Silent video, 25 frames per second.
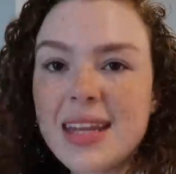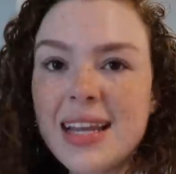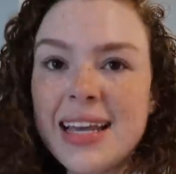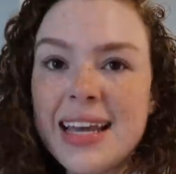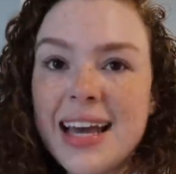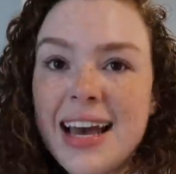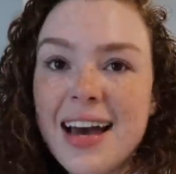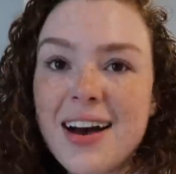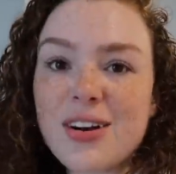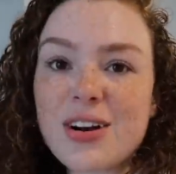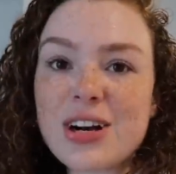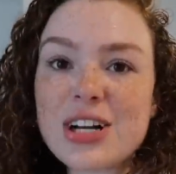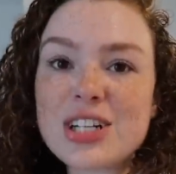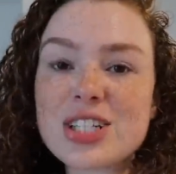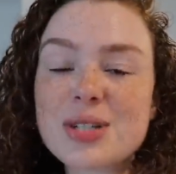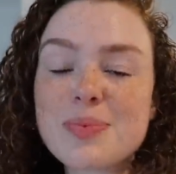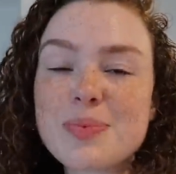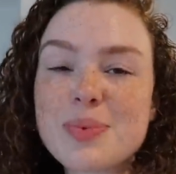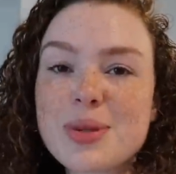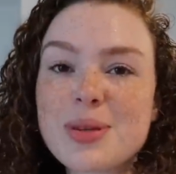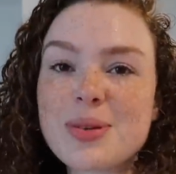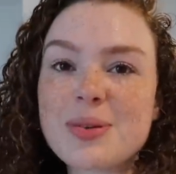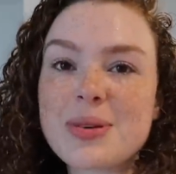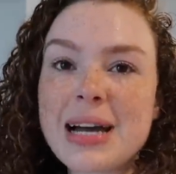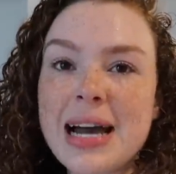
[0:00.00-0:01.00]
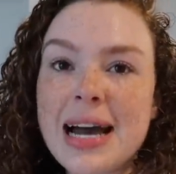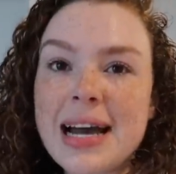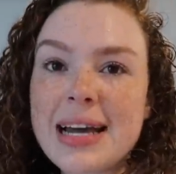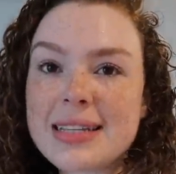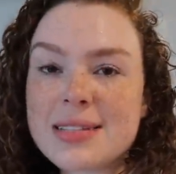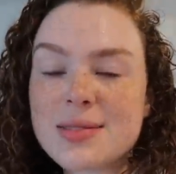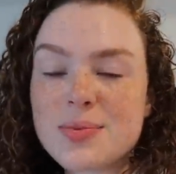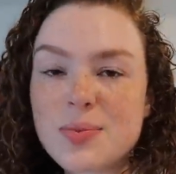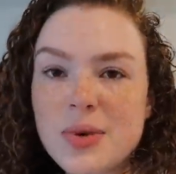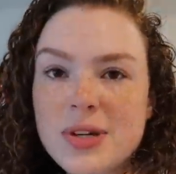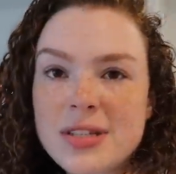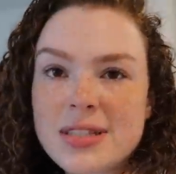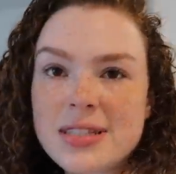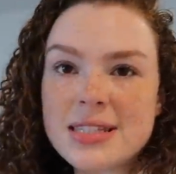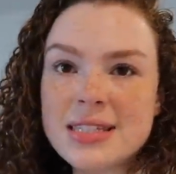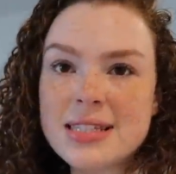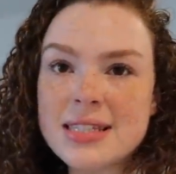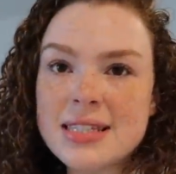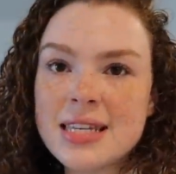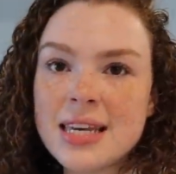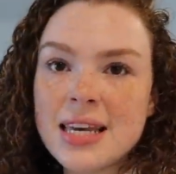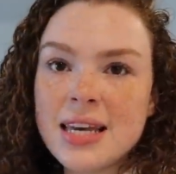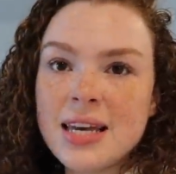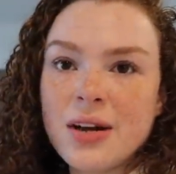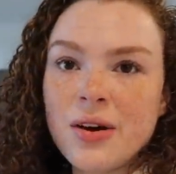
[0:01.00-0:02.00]
yeah, I'll catch up with you guys
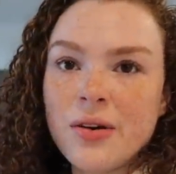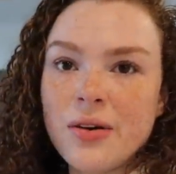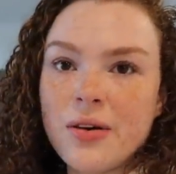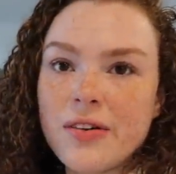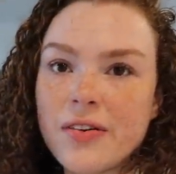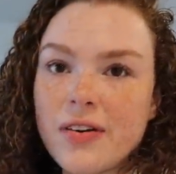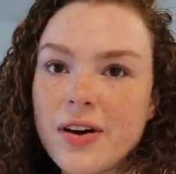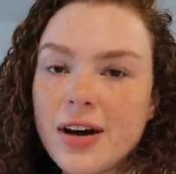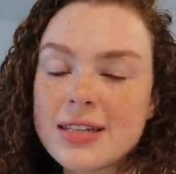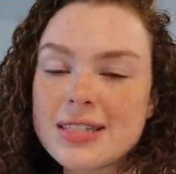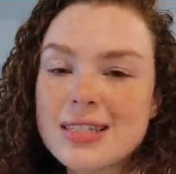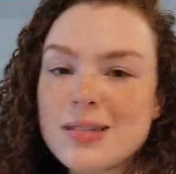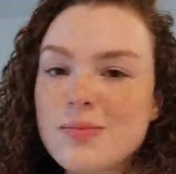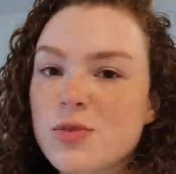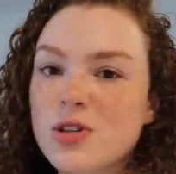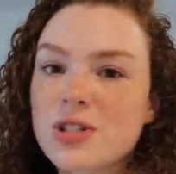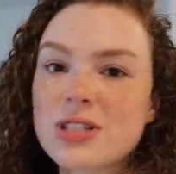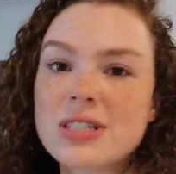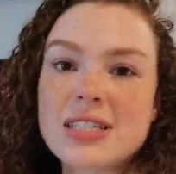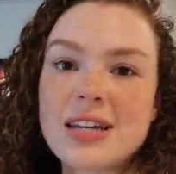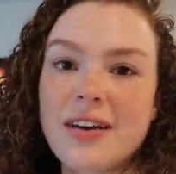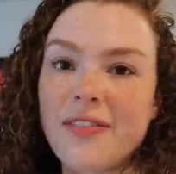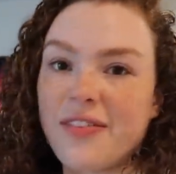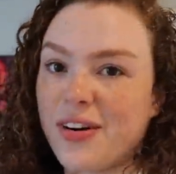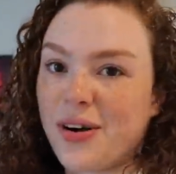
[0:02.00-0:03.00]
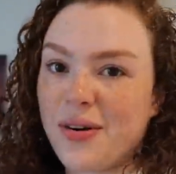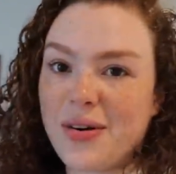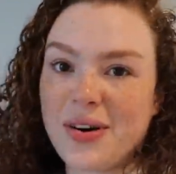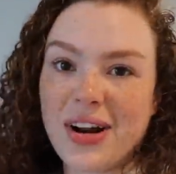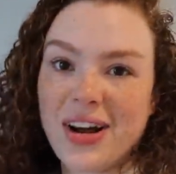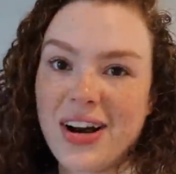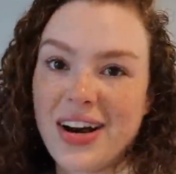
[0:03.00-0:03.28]
once we've got some more stuff going